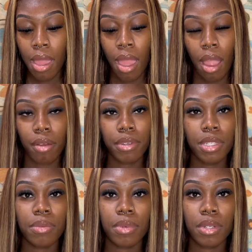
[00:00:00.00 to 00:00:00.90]
I really
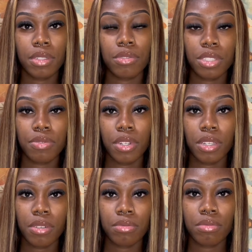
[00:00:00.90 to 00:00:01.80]
wanted to do this
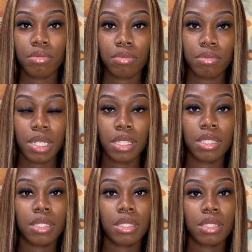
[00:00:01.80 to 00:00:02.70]
video because
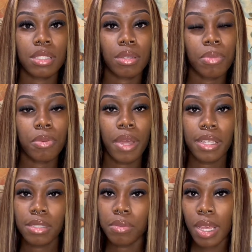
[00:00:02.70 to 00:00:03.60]
some people are
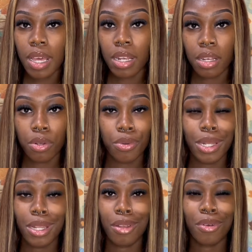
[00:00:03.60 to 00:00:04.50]
asking me how do they do it,
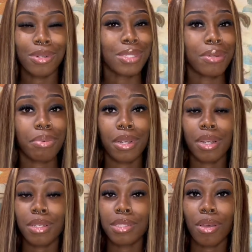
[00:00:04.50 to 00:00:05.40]
and of course I want to put the girl
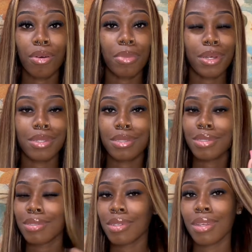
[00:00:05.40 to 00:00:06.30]
this on because
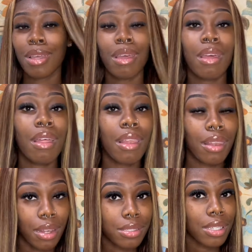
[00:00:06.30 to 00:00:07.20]

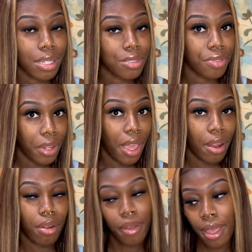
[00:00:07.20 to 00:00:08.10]
let's get this free hair,
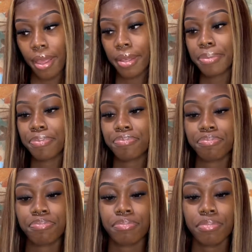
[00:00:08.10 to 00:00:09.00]
okay?
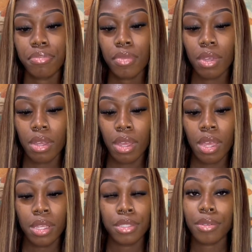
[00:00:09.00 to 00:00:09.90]

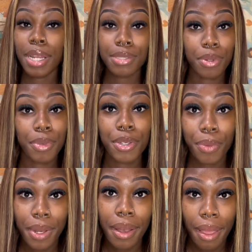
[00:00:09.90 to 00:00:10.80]
So that's what we're doing
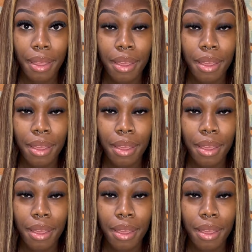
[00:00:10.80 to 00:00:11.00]
today.